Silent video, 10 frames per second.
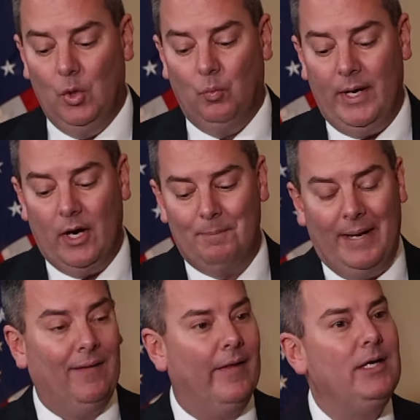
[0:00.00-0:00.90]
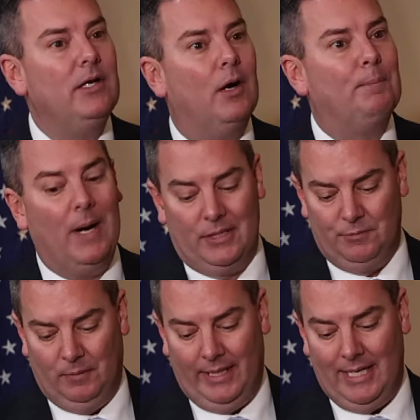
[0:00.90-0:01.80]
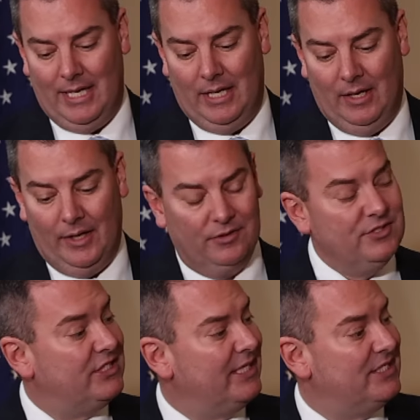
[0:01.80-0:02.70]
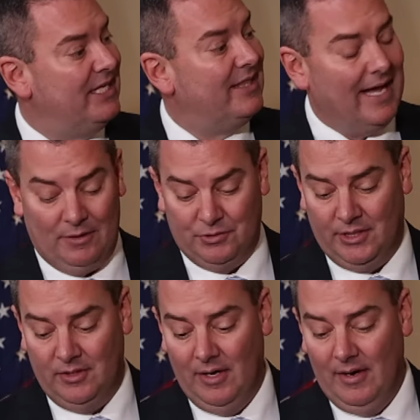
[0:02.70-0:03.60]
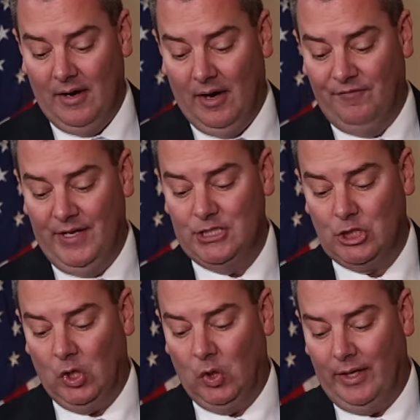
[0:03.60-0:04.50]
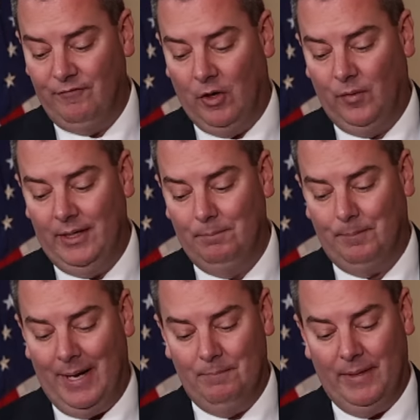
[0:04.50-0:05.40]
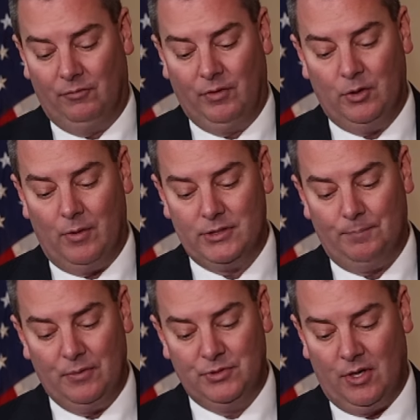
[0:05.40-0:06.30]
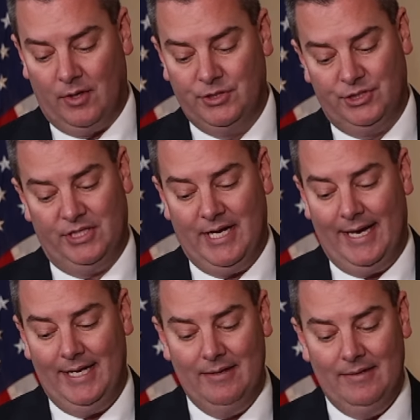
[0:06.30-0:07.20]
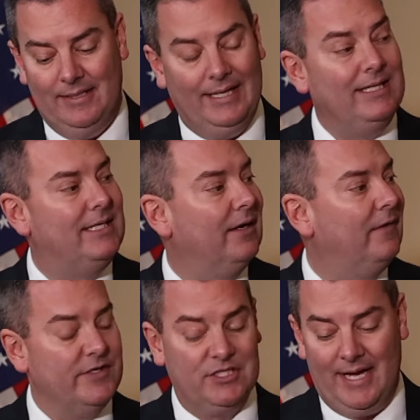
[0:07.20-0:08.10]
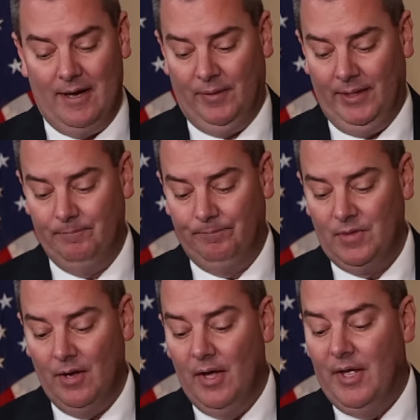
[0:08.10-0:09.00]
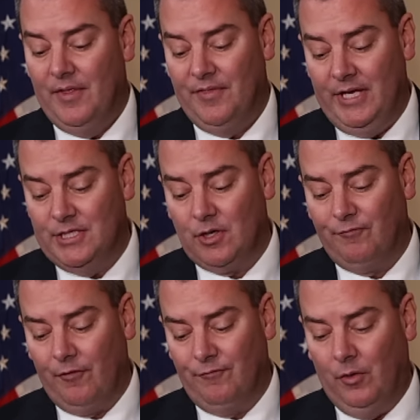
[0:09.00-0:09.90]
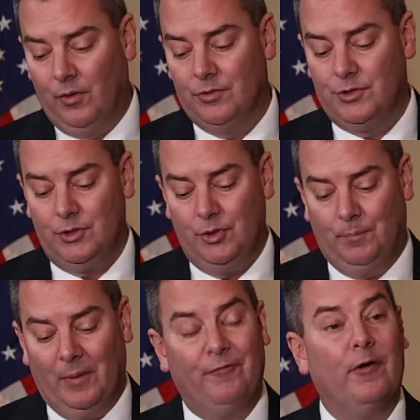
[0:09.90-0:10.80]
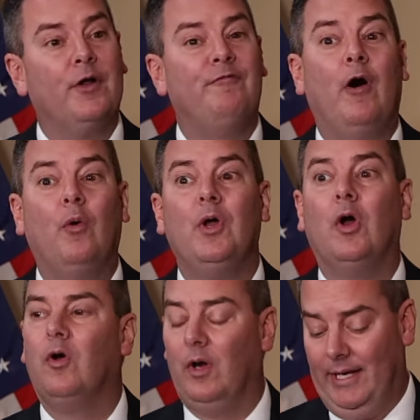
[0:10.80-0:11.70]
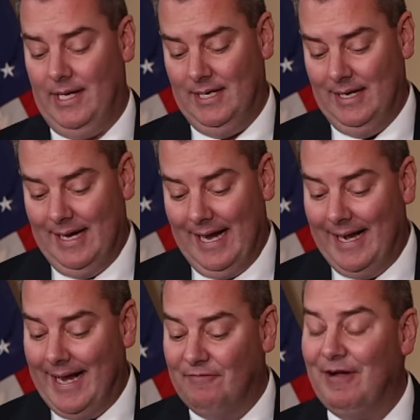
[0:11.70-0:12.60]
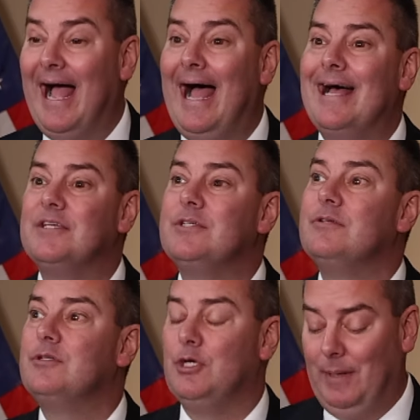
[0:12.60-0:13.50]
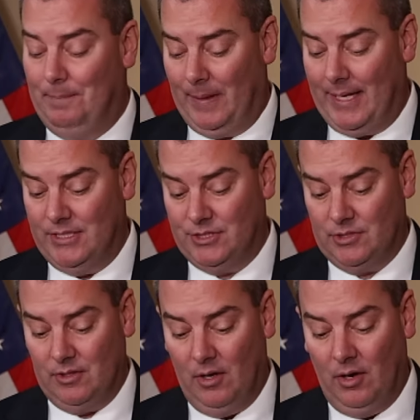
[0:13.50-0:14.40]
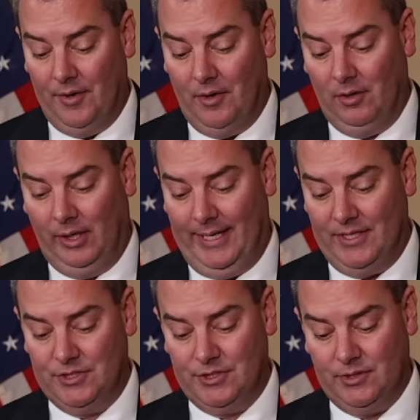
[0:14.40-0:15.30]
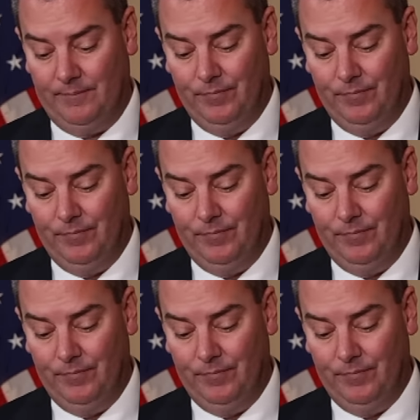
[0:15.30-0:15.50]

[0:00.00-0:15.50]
We are mailing approximately 160,000 of these early voting by mail request postcards today in Douglas County. These are for voters who prefer to vote early and have asked to be placed on our list.